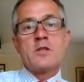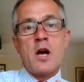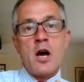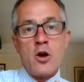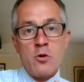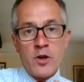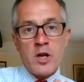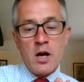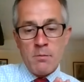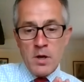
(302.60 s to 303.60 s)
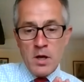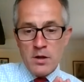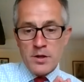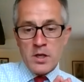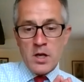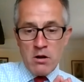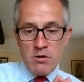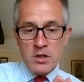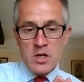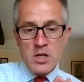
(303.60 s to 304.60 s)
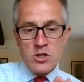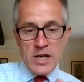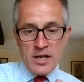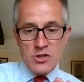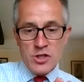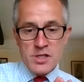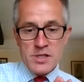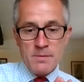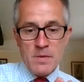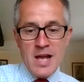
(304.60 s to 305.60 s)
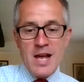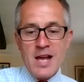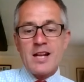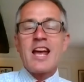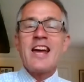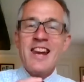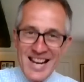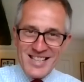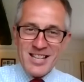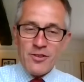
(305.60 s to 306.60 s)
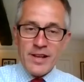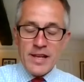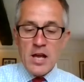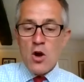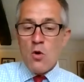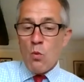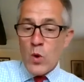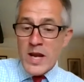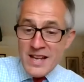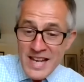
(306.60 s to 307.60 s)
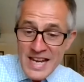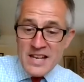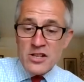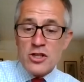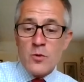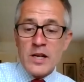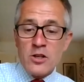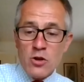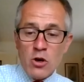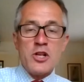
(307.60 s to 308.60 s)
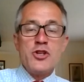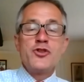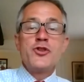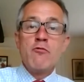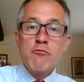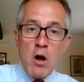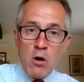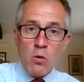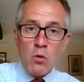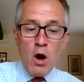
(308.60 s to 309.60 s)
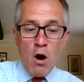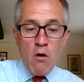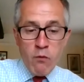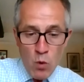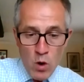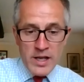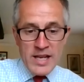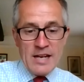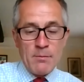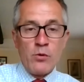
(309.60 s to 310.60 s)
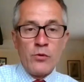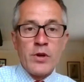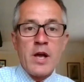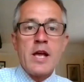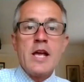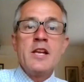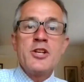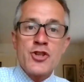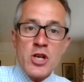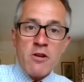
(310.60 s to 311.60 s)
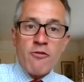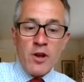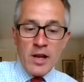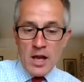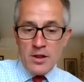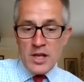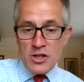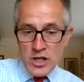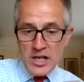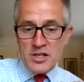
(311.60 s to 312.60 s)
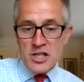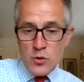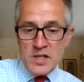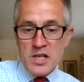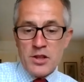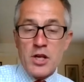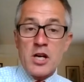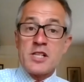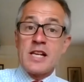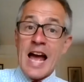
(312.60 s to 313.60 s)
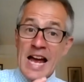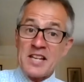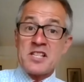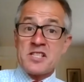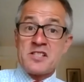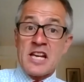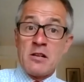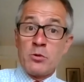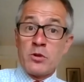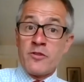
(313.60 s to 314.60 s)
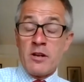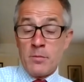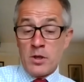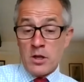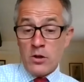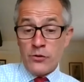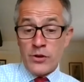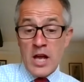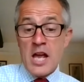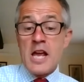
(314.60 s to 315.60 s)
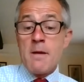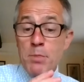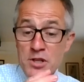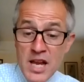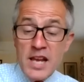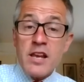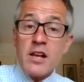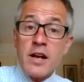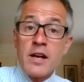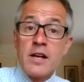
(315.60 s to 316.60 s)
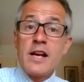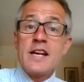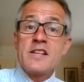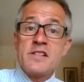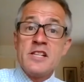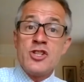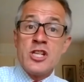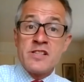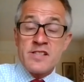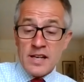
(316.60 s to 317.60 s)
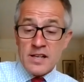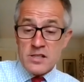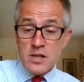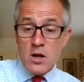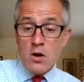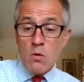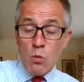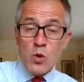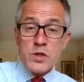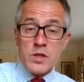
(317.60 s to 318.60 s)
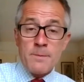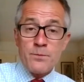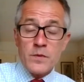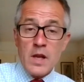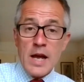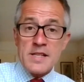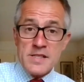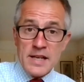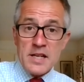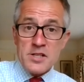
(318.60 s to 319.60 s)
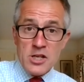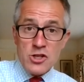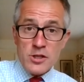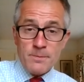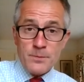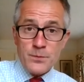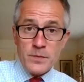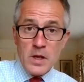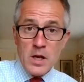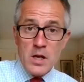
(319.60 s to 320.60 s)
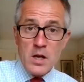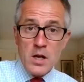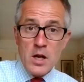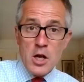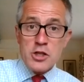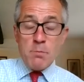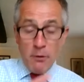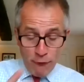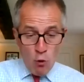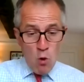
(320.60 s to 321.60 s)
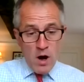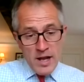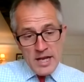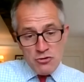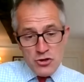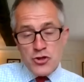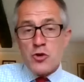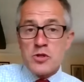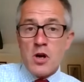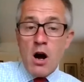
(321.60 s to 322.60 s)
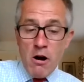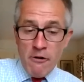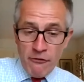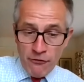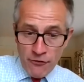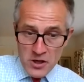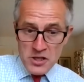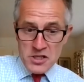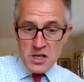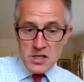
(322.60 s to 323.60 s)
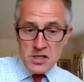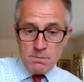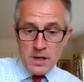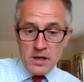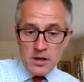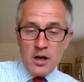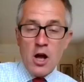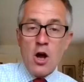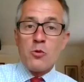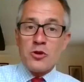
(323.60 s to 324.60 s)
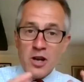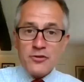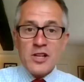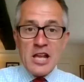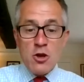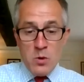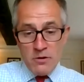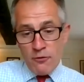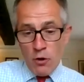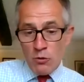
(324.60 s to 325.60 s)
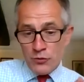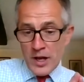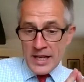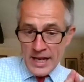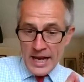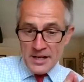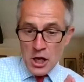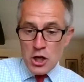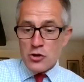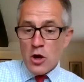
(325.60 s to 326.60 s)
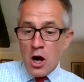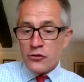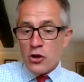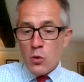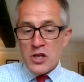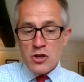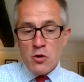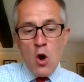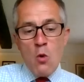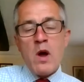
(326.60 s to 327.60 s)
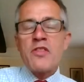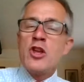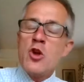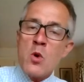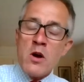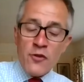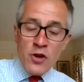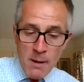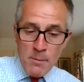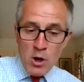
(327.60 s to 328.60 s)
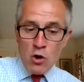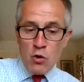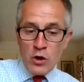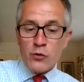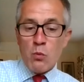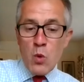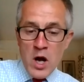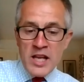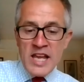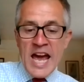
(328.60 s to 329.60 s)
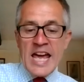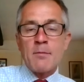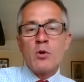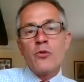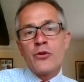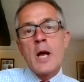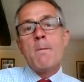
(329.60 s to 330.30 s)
to overcome the current challenges. Collectively, we need to acknowledge the role of working animals in achieving the Agenda 2030 and the Sustainable Development Goals, in particular SDG 6, water and sanitation. So before I introduce our first speaker, we'd love to get you involved again to ask a question whether you have come across working animals